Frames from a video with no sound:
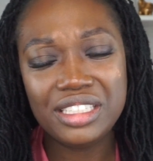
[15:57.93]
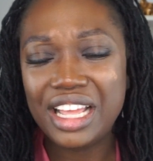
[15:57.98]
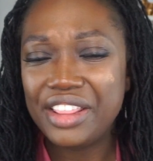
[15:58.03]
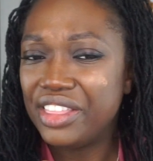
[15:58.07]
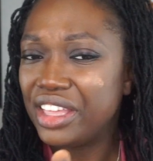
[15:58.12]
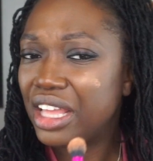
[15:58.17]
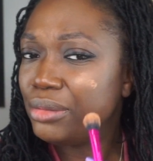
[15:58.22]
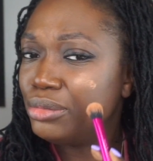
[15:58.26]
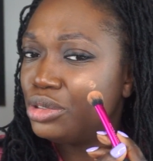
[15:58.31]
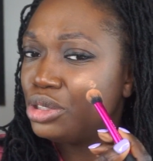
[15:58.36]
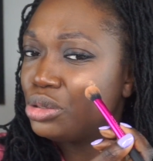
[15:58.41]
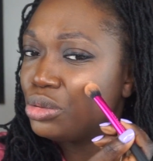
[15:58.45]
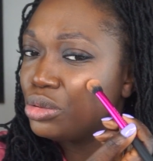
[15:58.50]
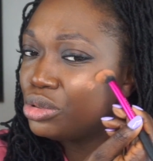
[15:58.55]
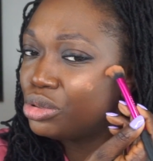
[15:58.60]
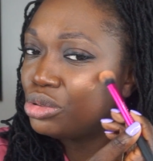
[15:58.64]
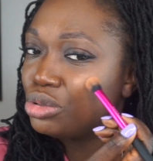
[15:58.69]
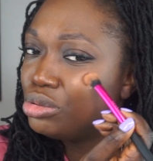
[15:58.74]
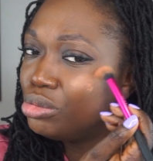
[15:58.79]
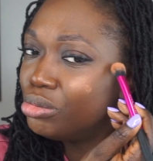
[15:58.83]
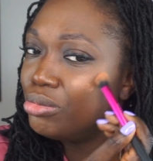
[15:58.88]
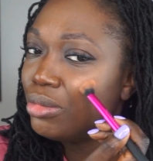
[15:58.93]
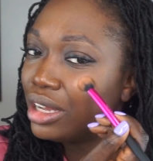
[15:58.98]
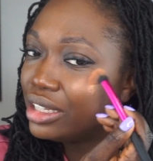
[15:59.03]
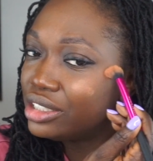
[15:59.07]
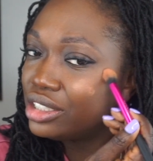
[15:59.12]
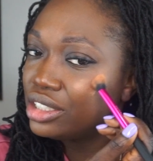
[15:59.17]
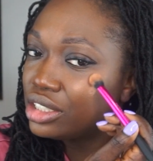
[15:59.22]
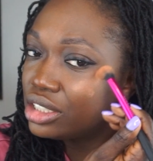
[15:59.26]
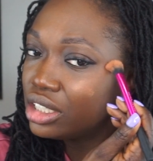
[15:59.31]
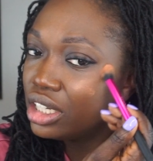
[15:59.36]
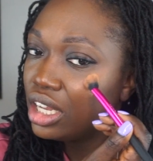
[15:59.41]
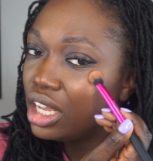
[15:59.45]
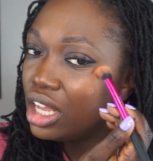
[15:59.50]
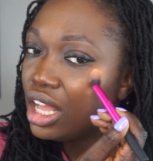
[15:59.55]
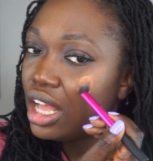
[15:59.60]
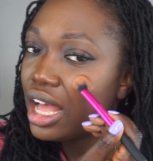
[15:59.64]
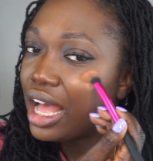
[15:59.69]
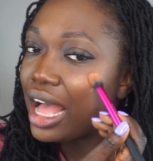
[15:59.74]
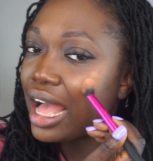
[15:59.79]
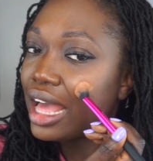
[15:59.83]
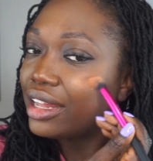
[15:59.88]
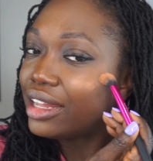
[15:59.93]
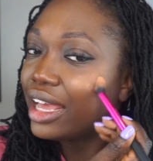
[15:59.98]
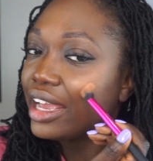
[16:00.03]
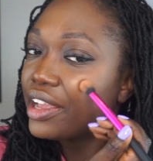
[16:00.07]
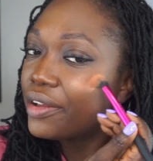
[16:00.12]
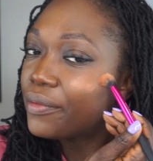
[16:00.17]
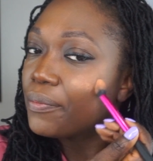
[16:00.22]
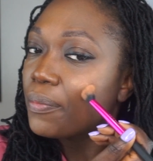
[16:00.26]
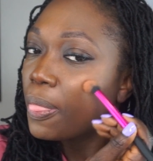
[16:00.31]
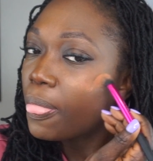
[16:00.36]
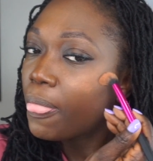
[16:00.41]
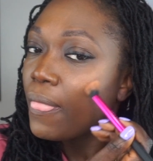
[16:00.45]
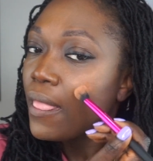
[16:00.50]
I think I'm doing too much highlight.